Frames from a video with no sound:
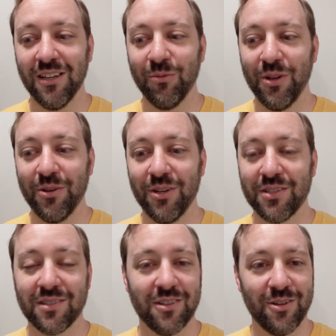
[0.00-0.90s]
whether
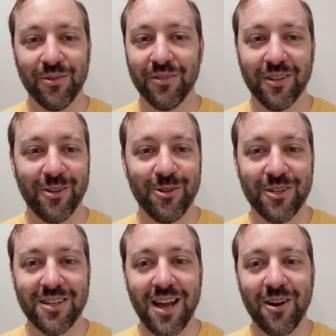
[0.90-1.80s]
it's on your
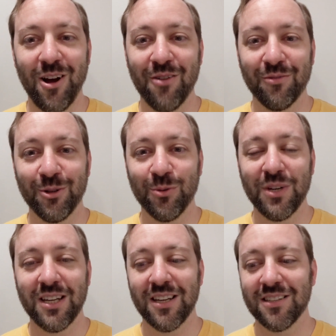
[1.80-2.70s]
night off or your
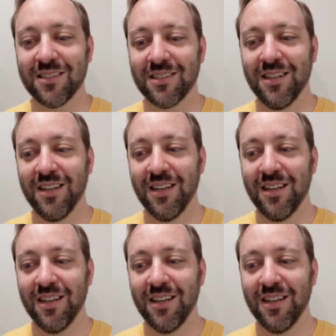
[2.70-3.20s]
weekends.